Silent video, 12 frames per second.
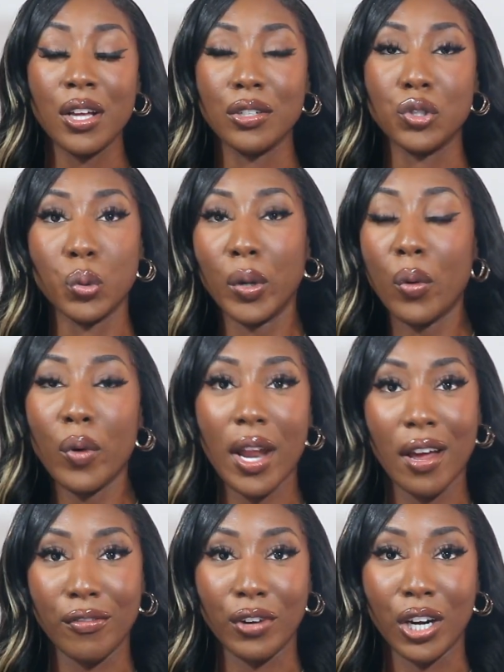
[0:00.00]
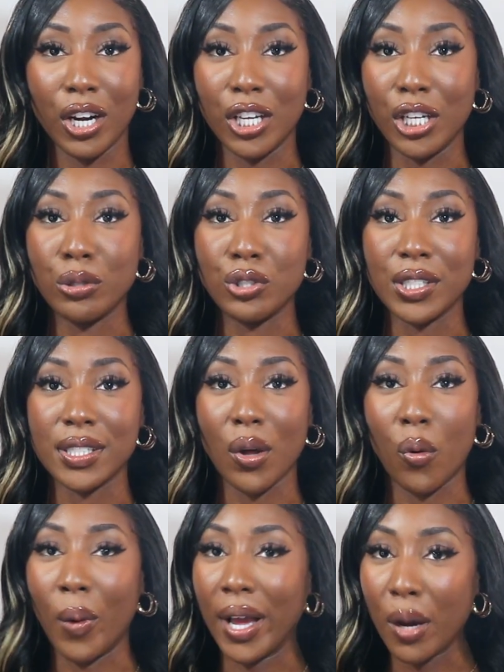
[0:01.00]
doing whatever. You just
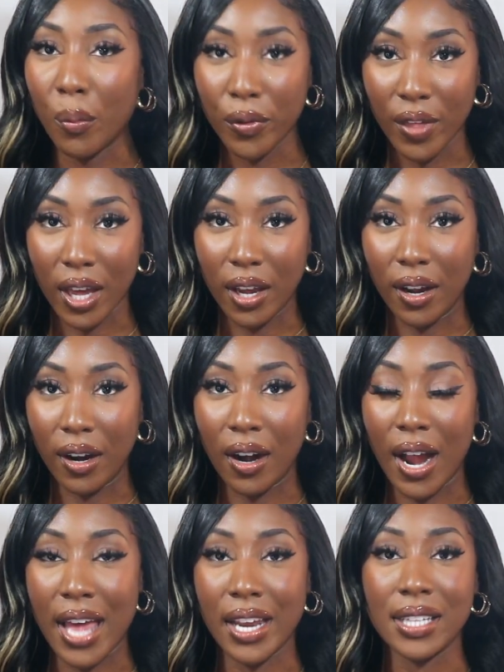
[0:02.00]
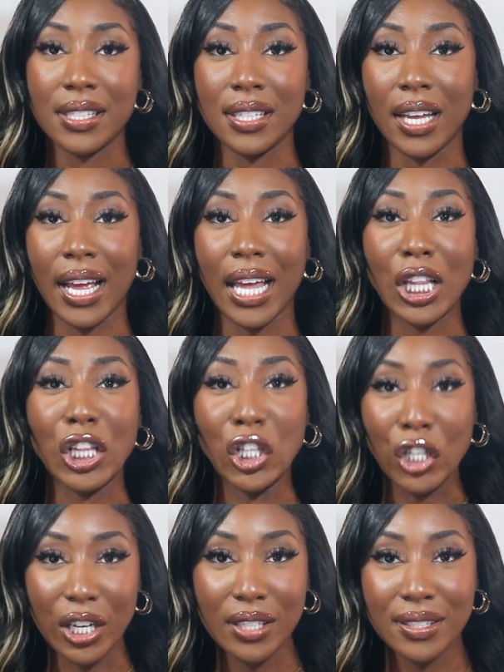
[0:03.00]
wake up with hair and it's like, it
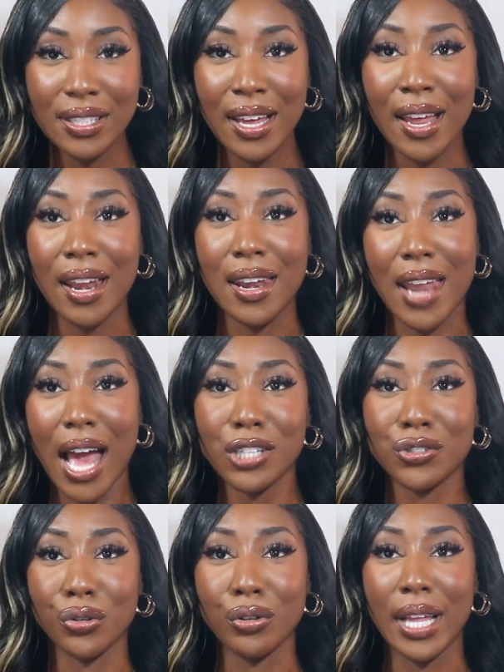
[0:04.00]
looks natural.